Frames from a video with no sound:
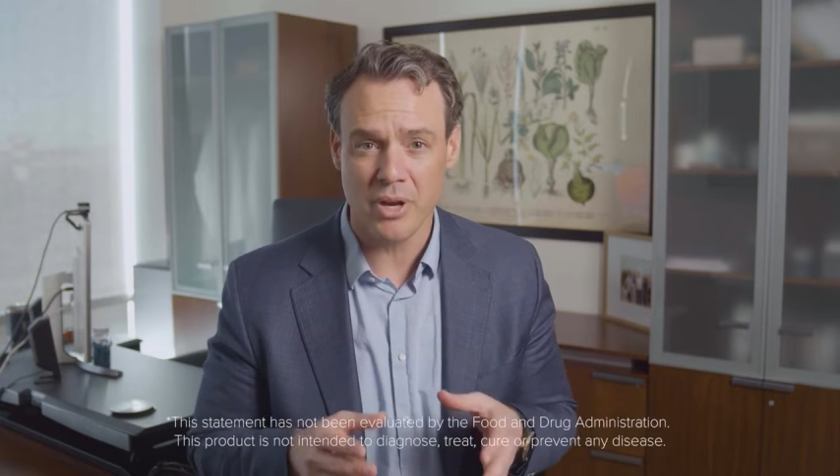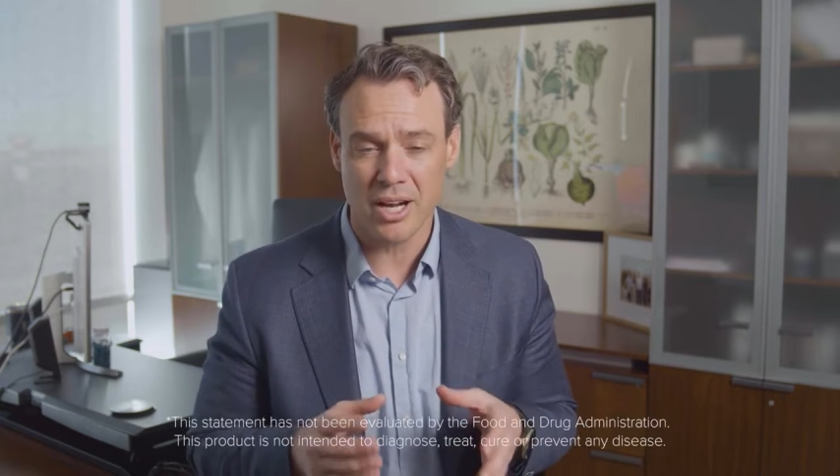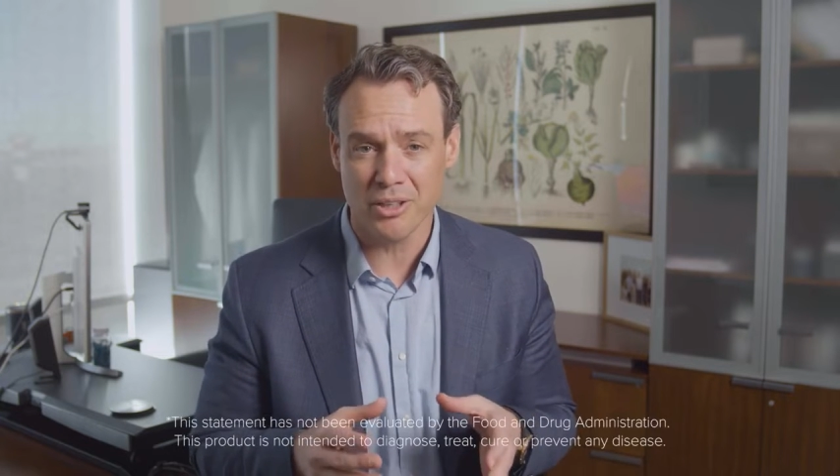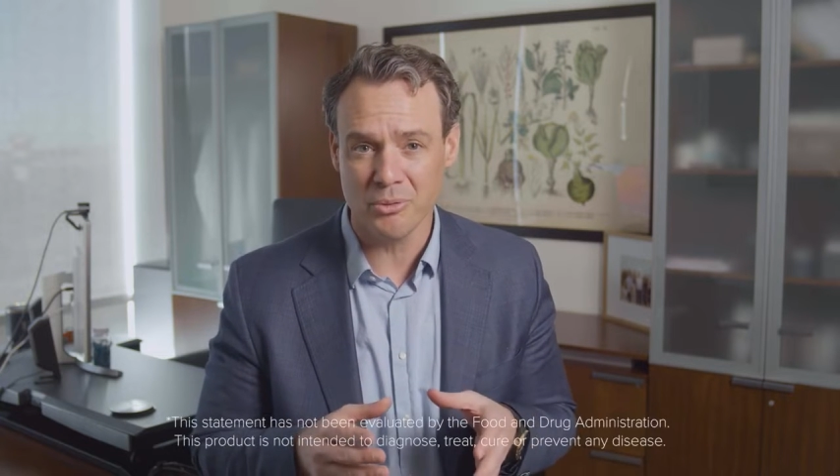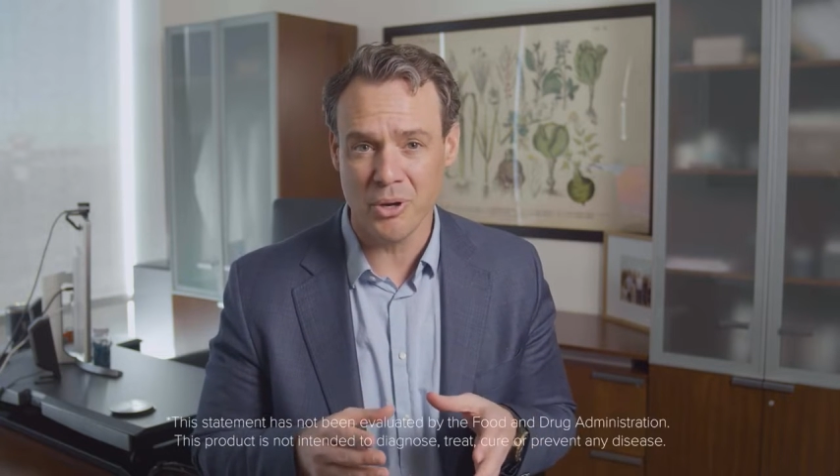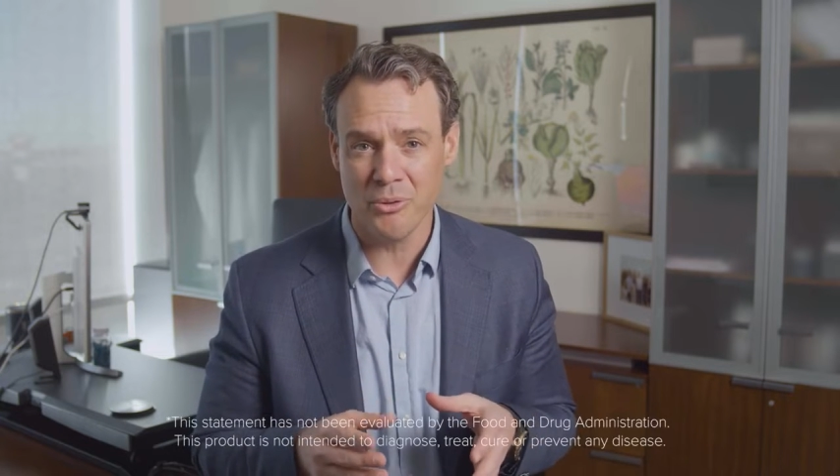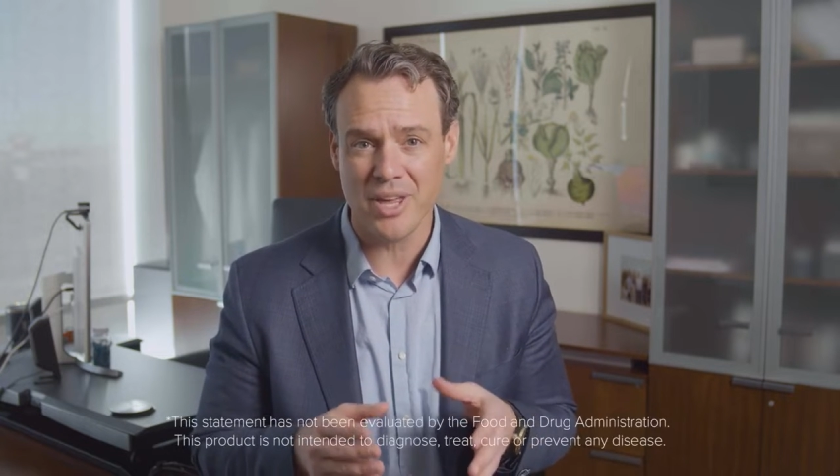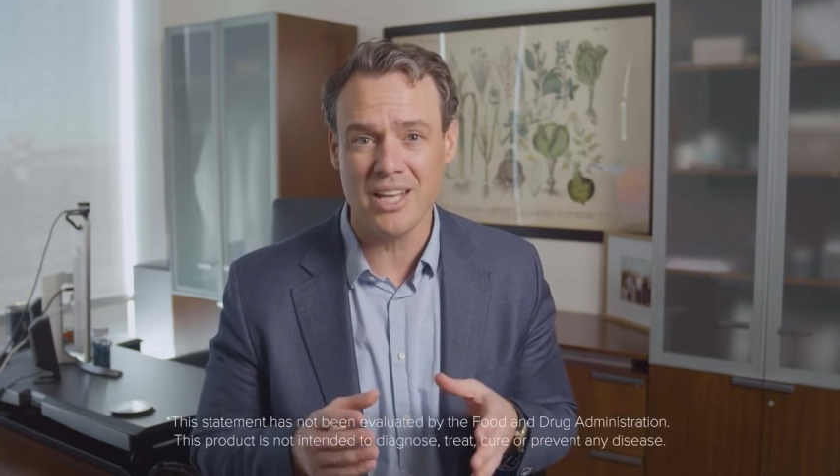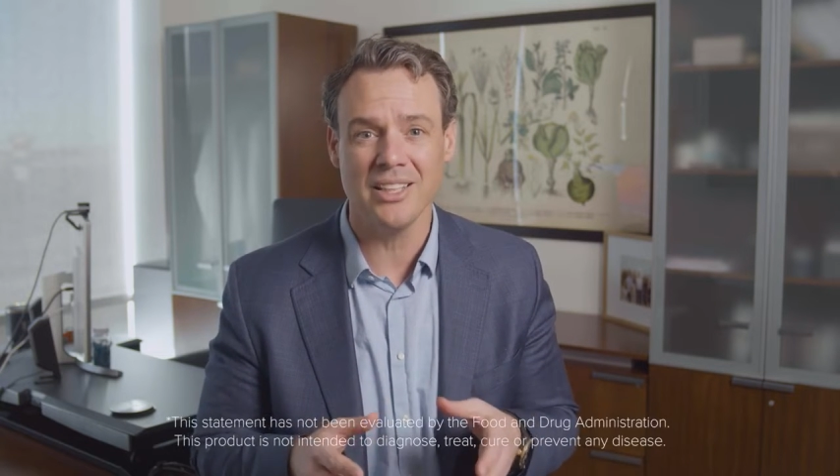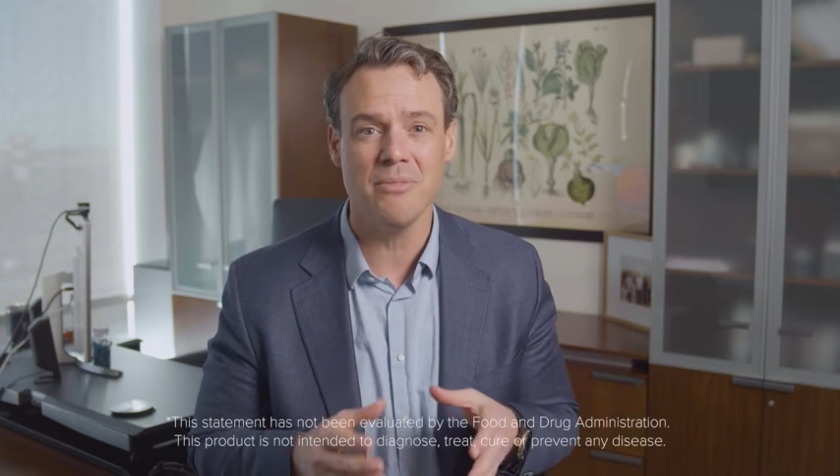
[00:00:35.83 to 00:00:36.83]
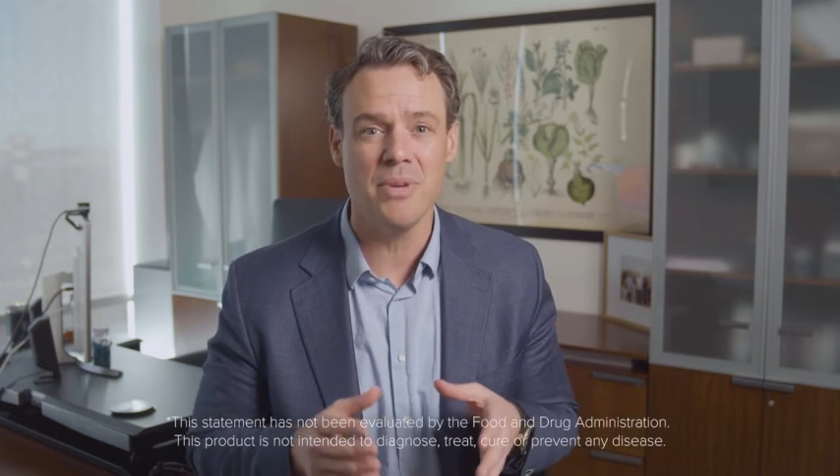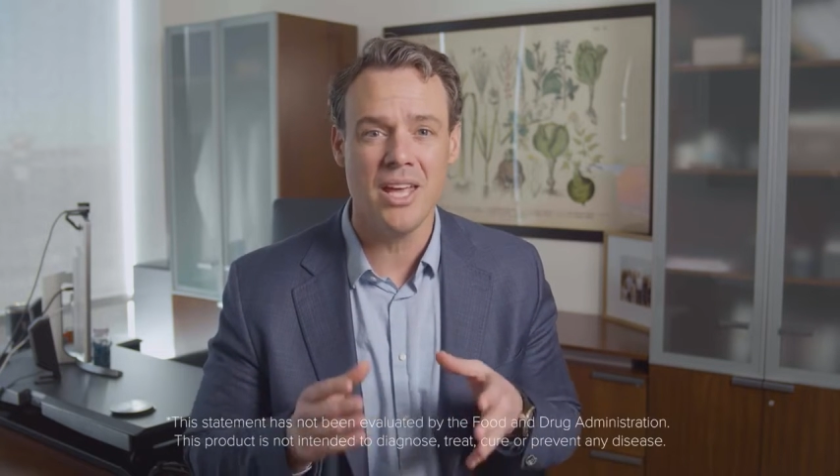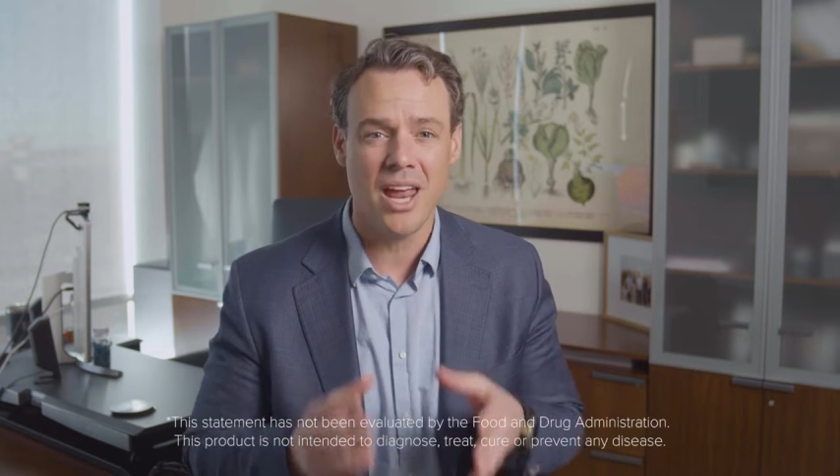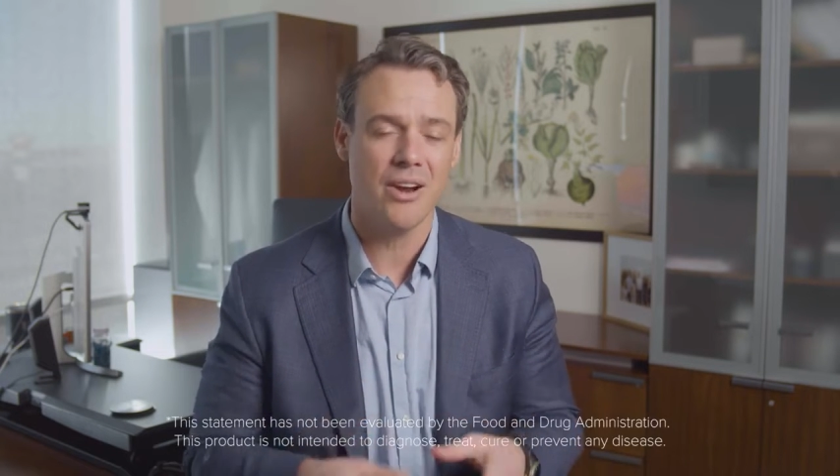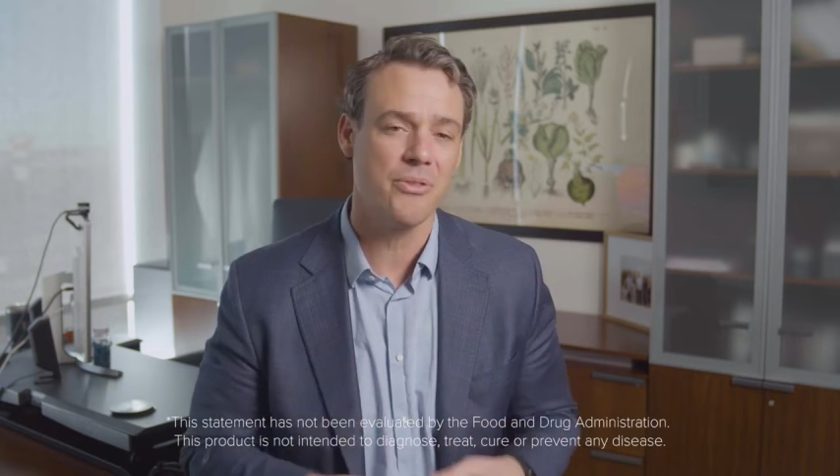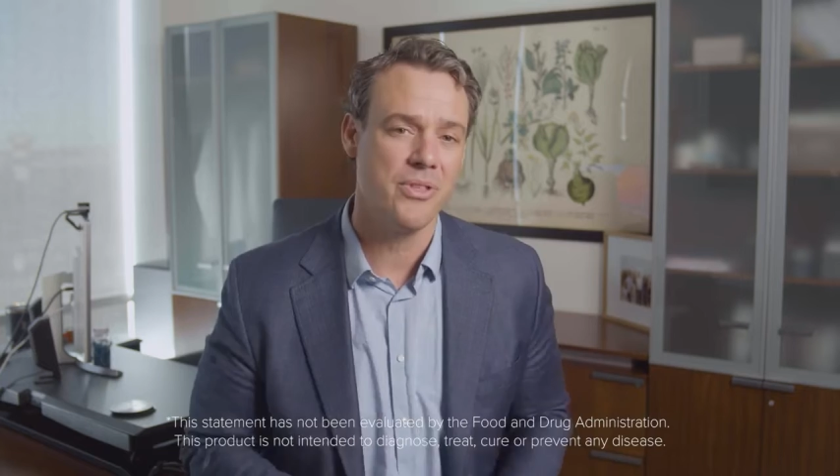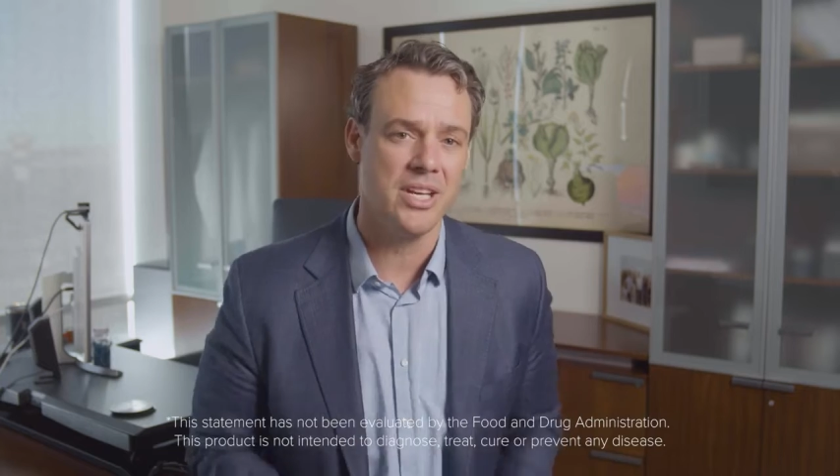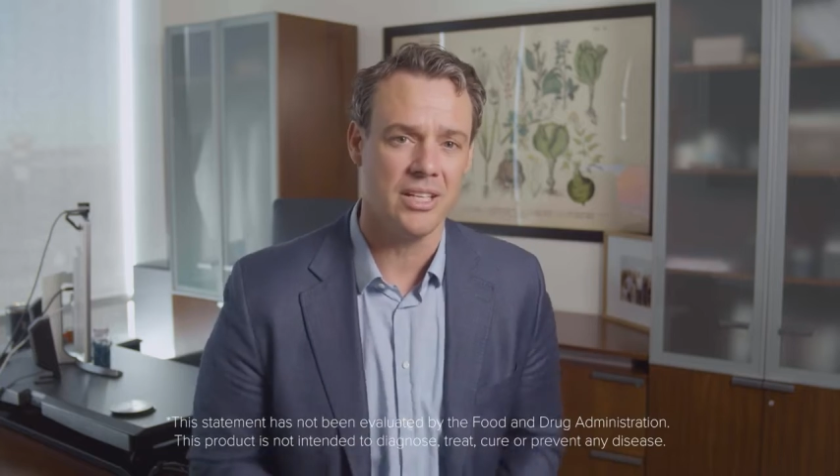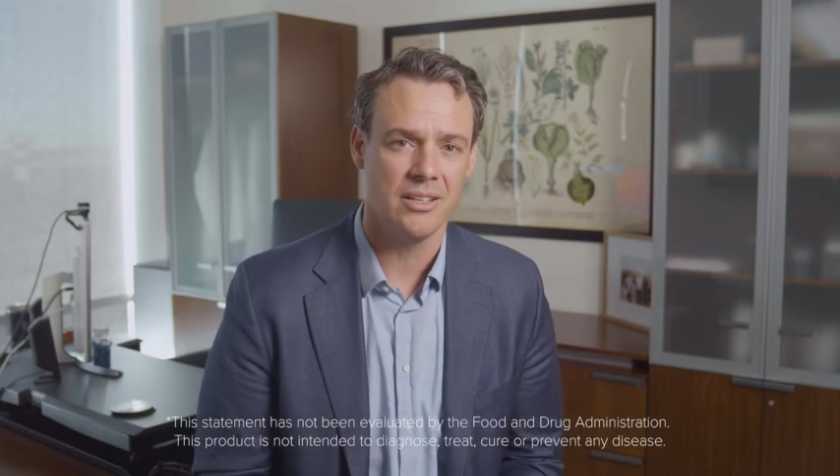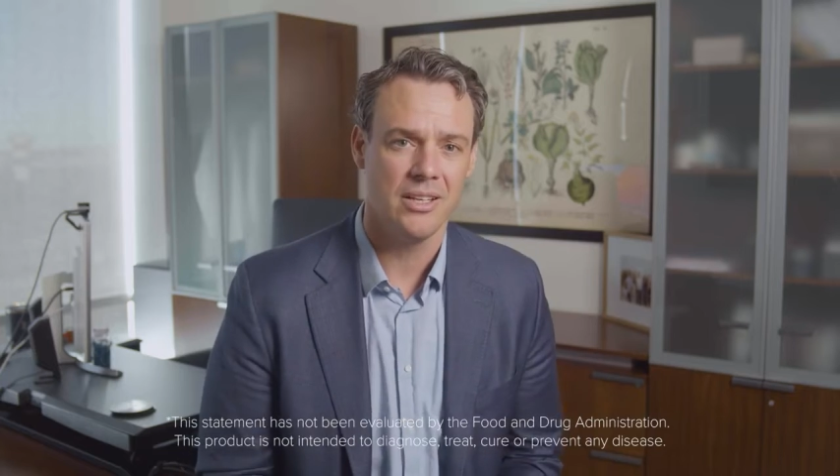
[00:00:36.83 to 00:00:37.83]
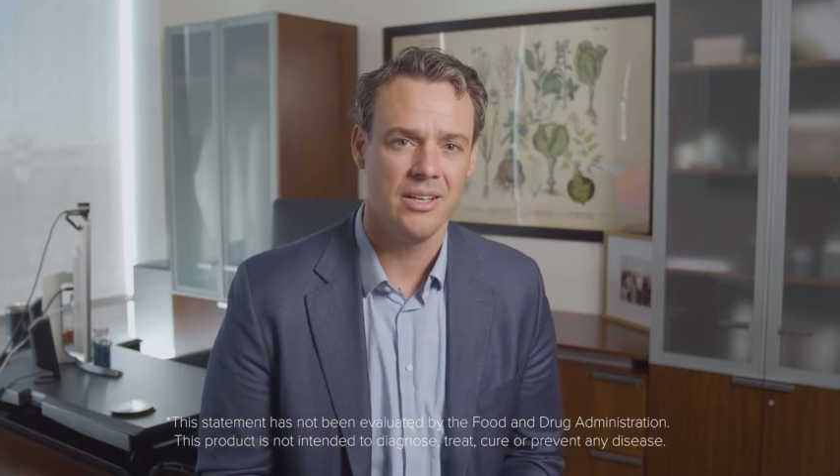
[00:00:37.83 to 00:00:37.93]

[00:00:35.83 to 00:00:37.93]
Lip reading: hair growth and limit hair thinning.